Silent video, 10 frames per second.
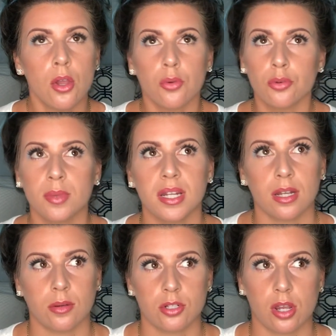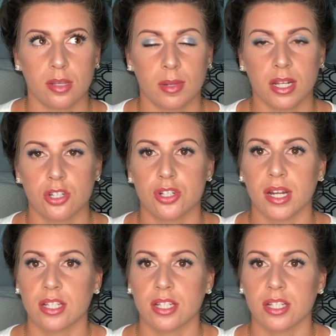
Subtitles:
roommate and I were talking about it yesterday.